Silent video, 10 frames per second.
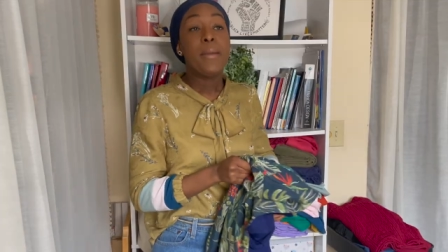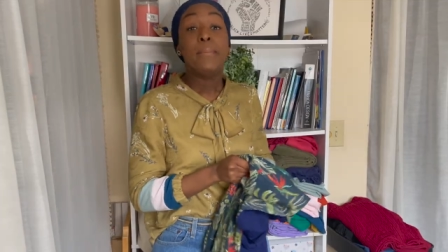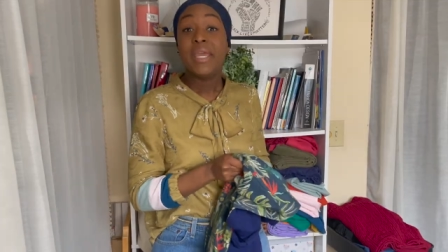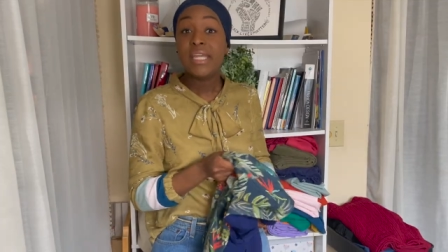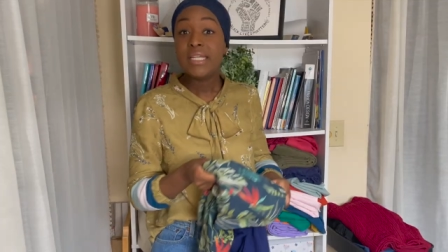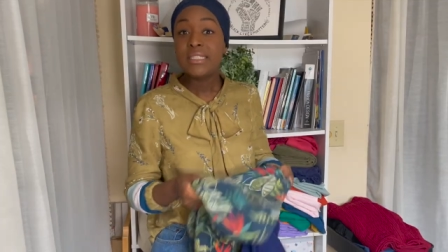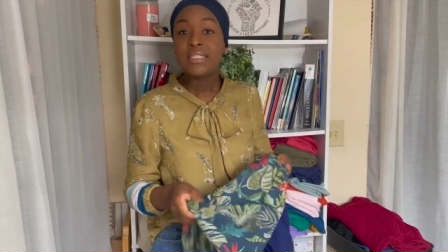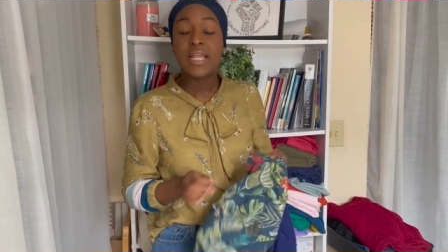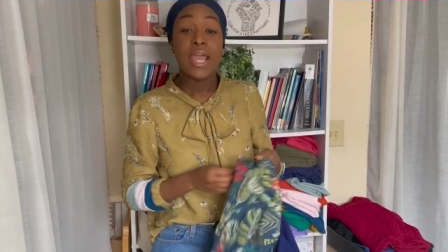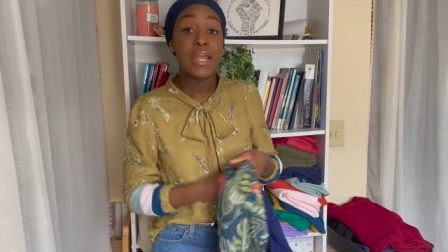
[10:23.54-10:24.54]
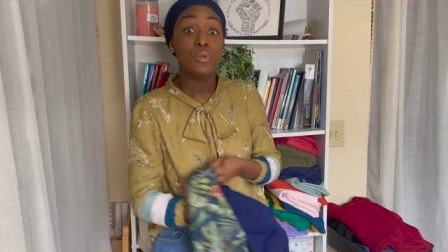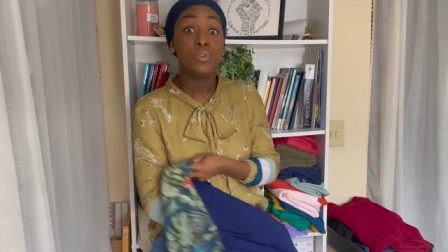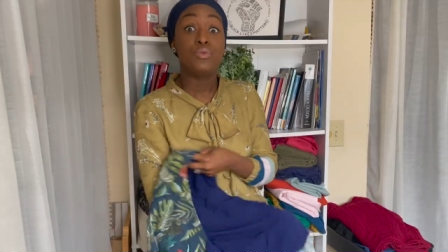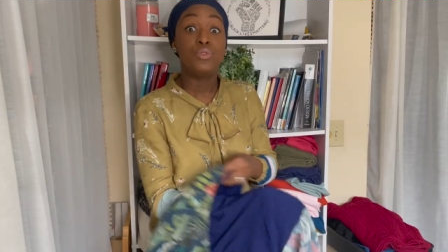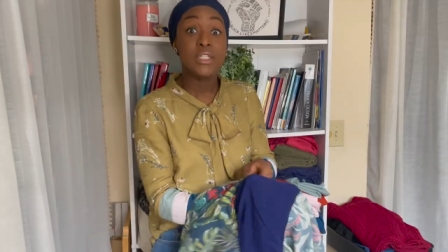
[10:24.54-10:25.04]
made it and it
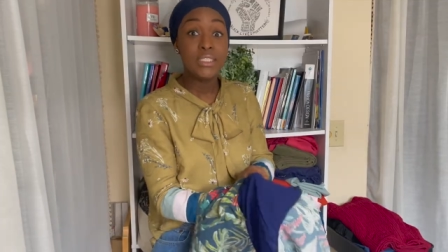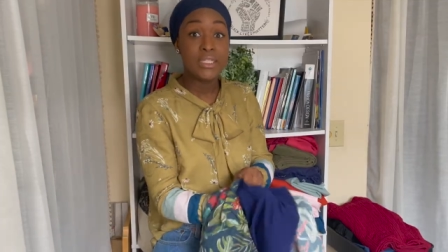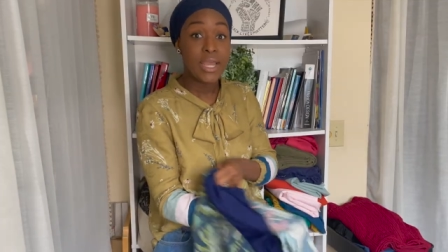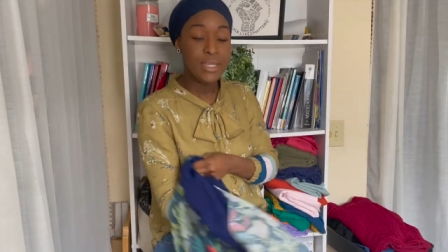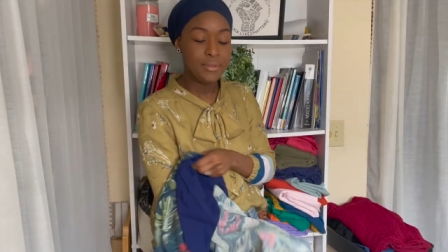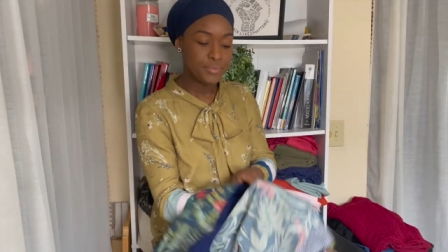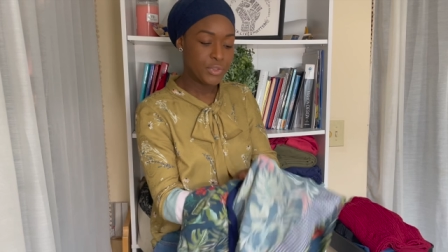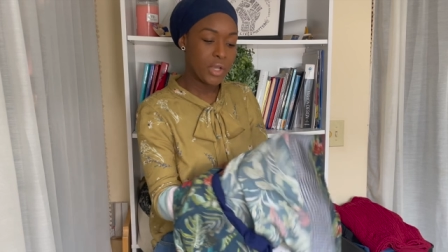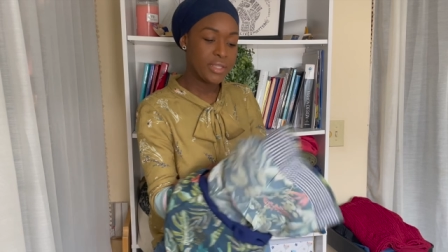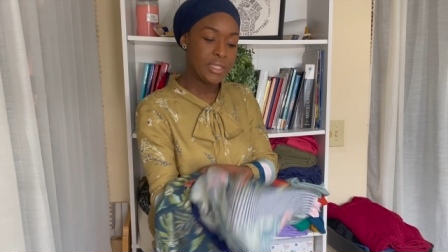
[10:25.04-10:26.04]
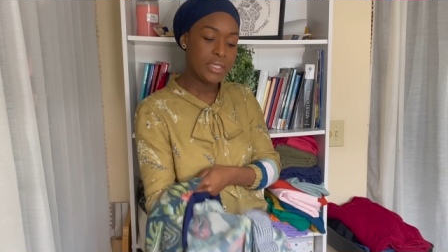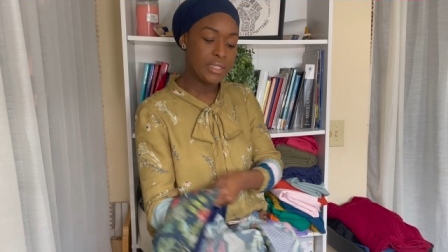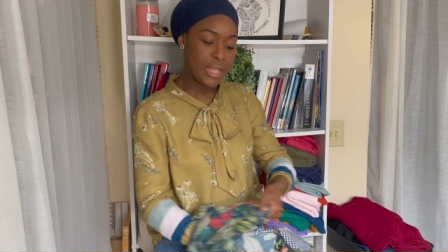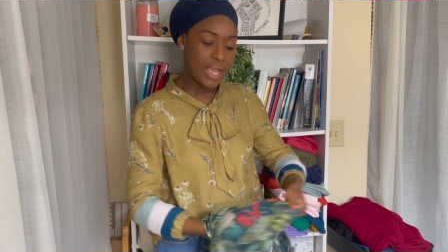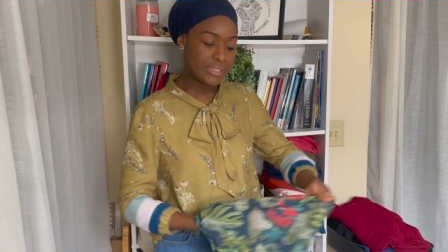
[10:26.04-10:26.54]
was really tight. So I think
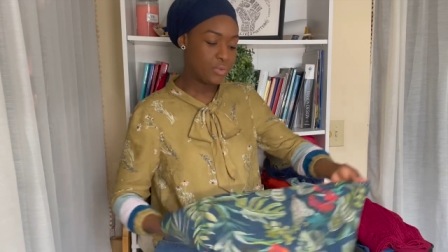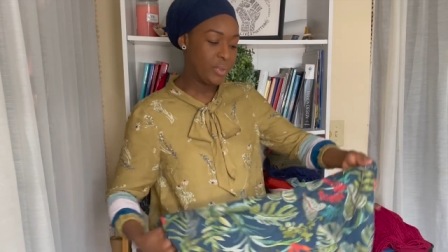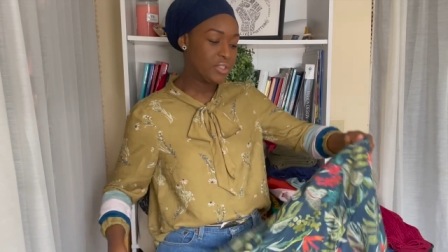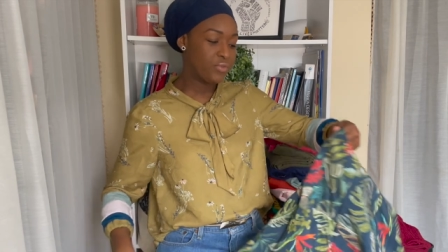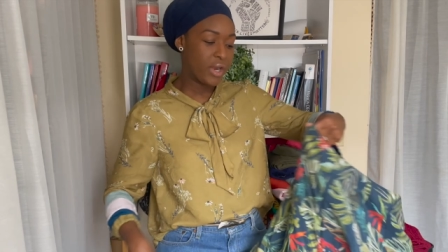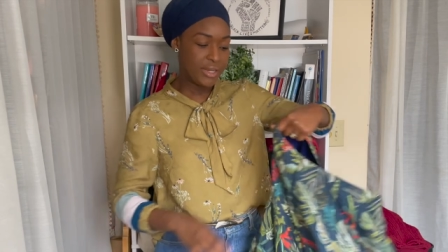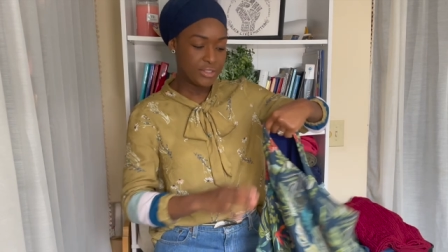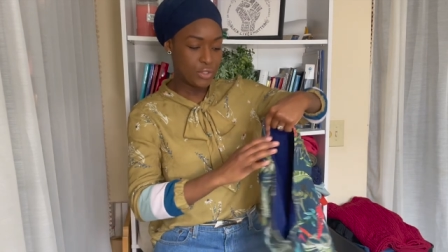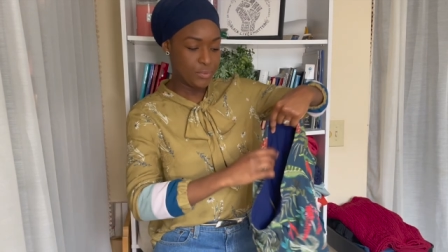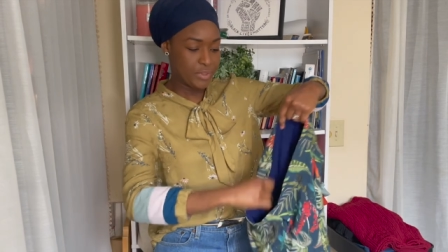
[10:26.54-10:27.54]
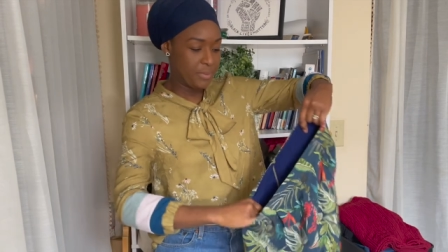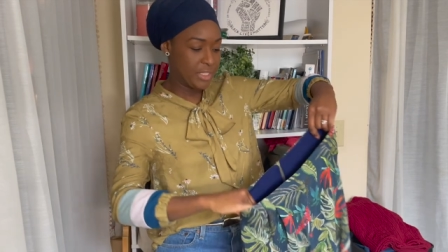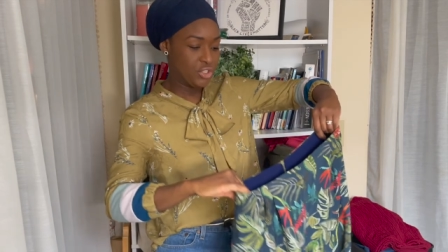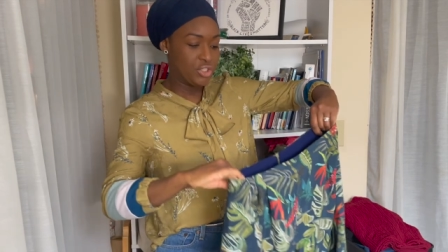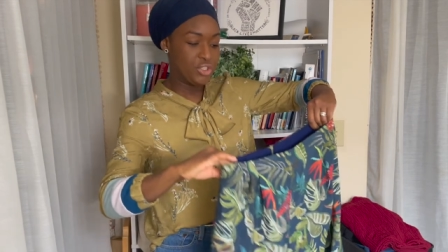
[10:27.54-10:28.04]
in last week's Friday sews, I
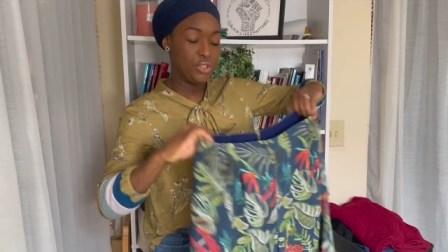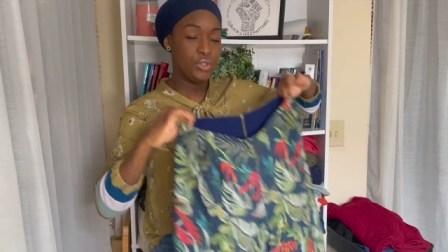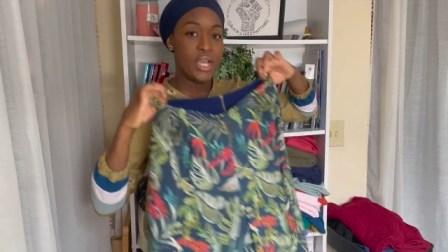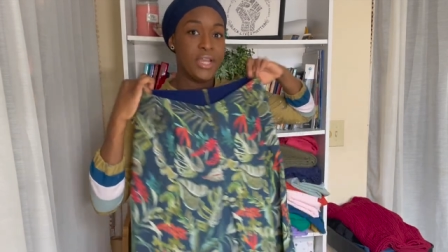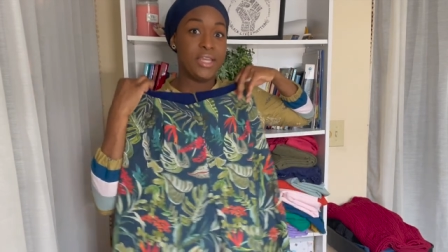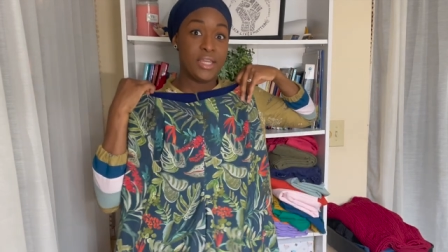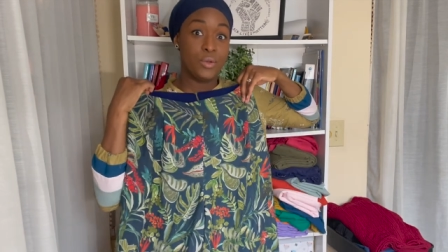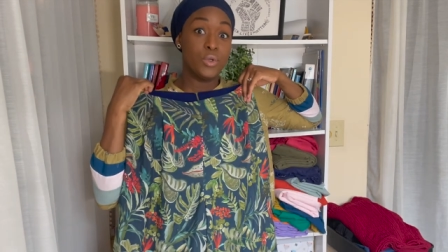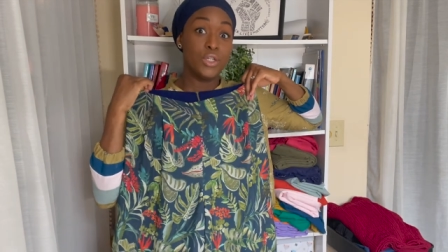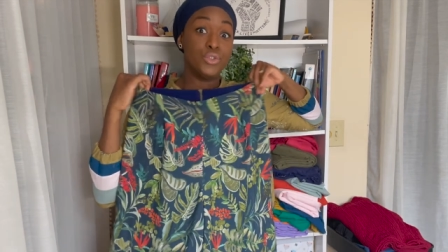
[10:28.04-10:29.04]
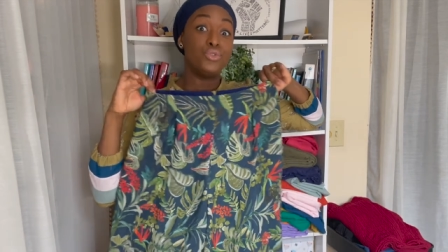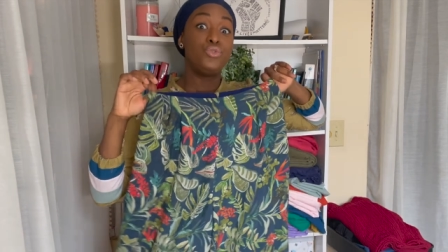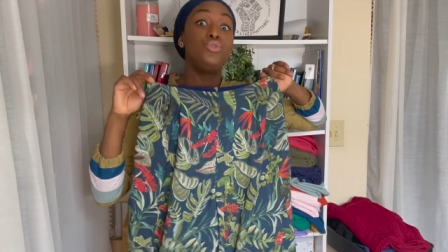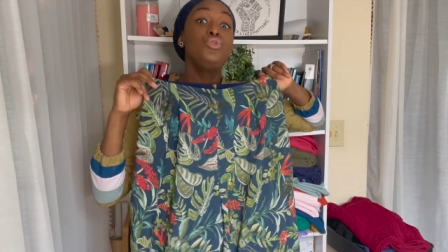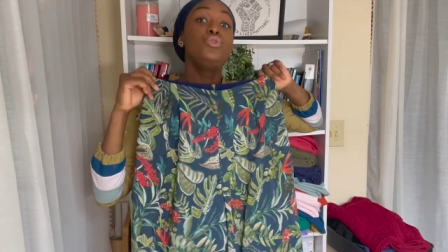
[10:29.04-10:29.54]
mentioned to you that it was
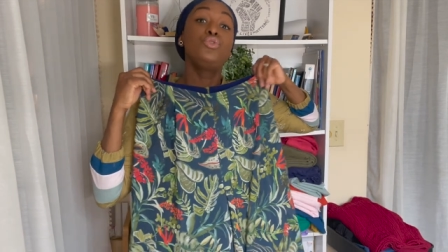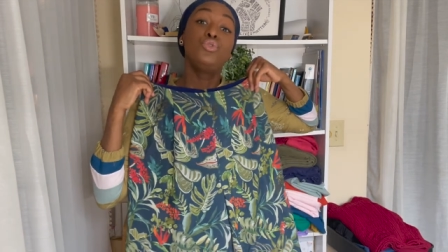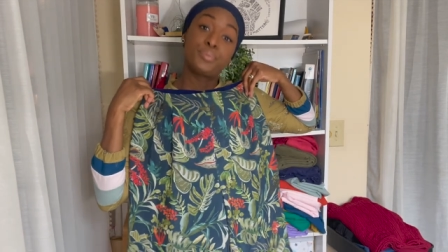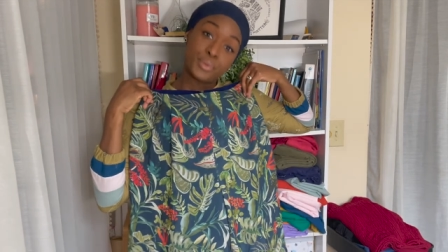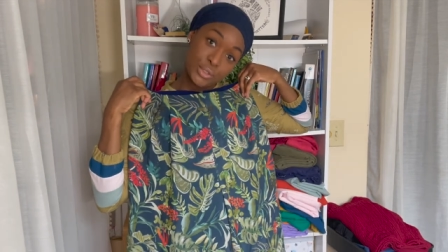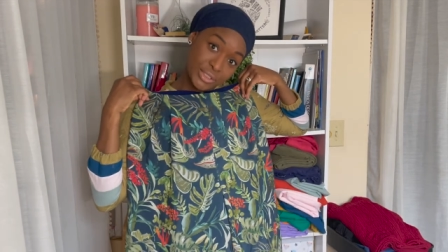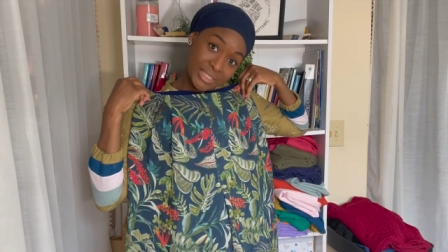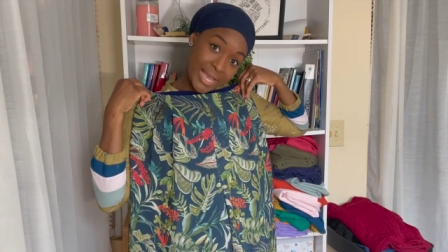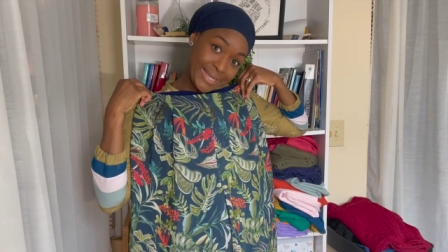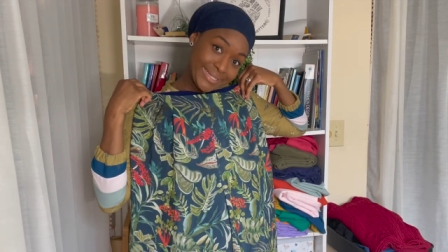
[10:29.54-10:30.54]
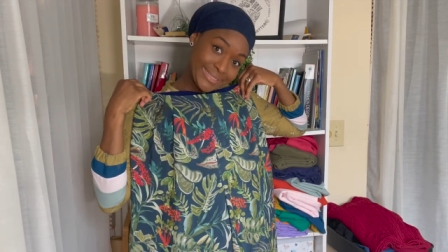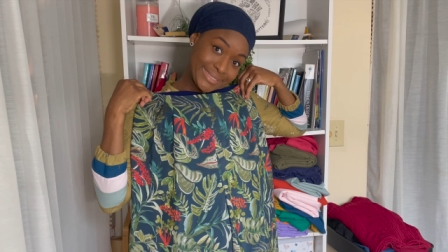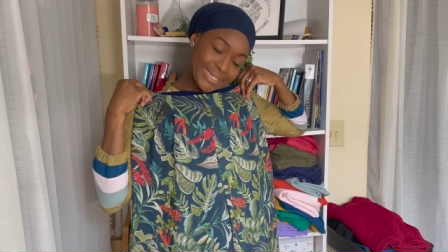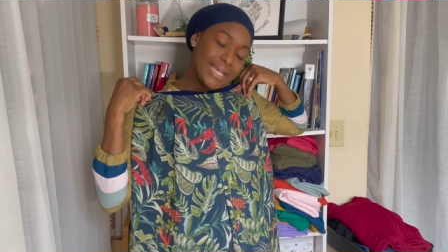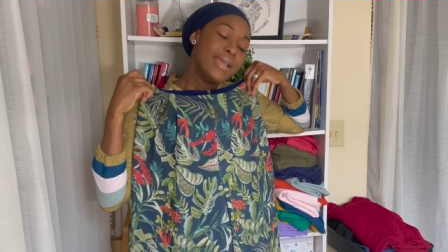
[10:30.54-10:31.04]
super tight
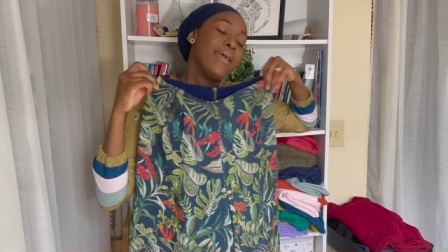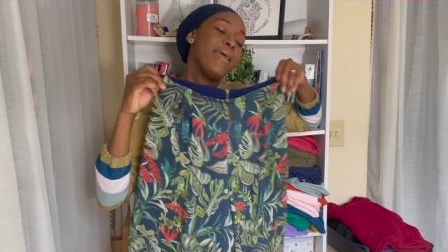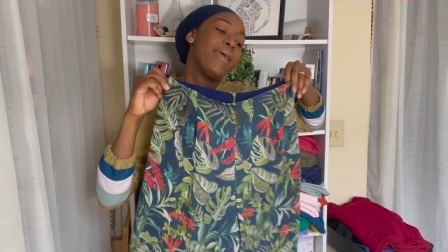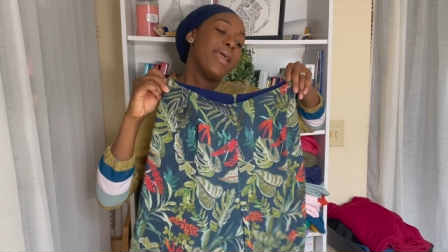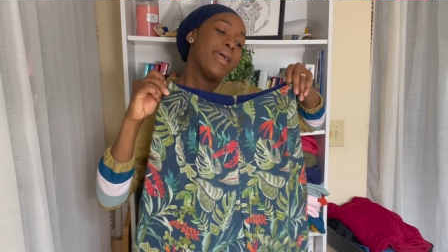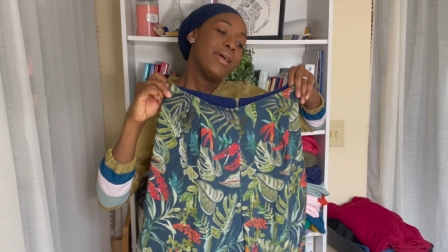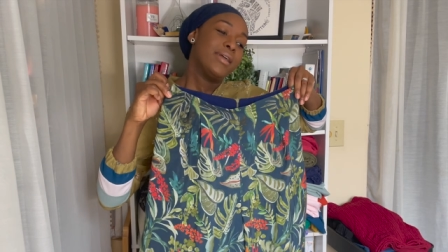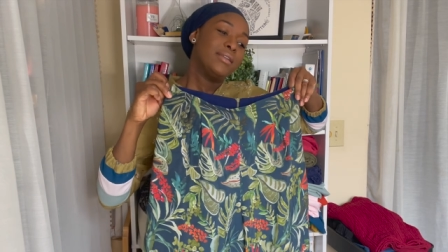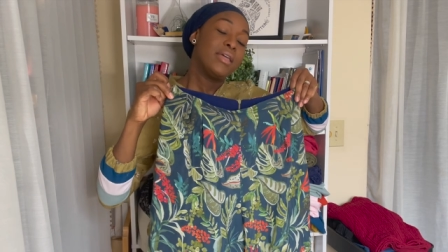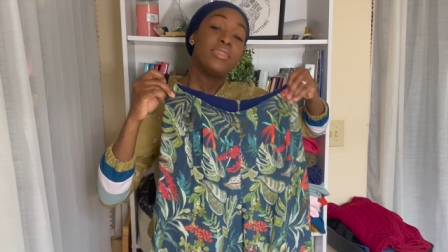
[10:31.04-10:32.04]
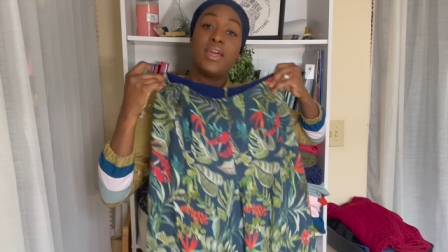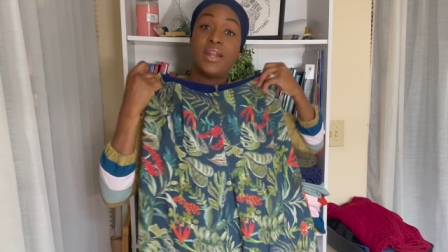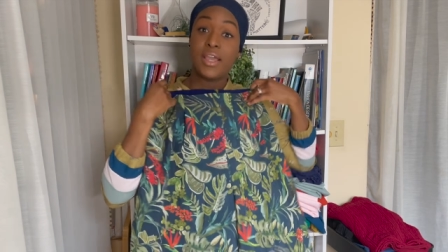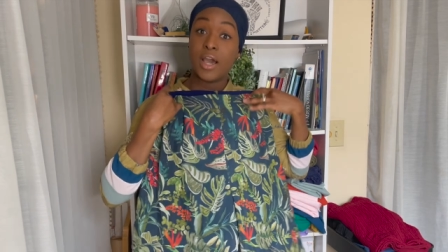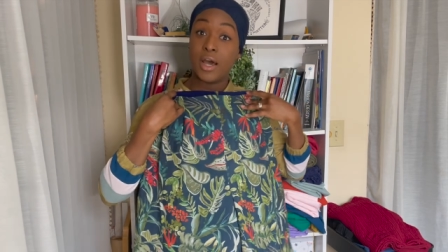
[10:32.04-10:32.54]
and then
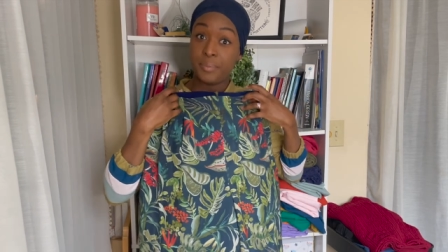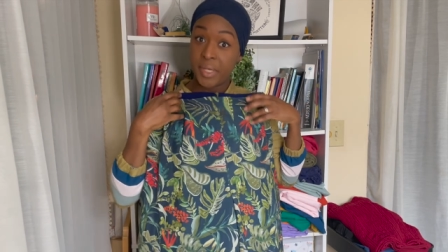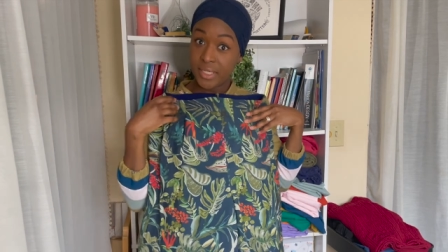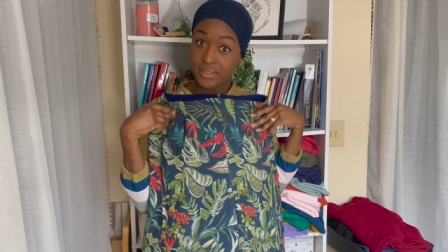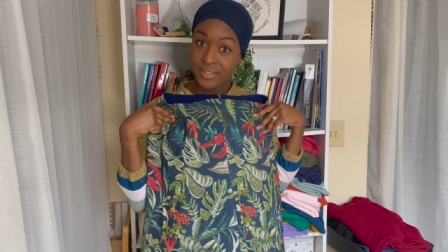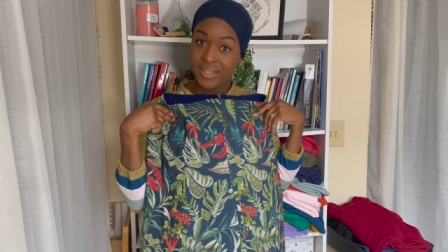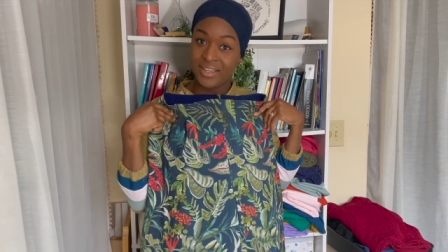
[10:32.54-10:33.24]
I unpicked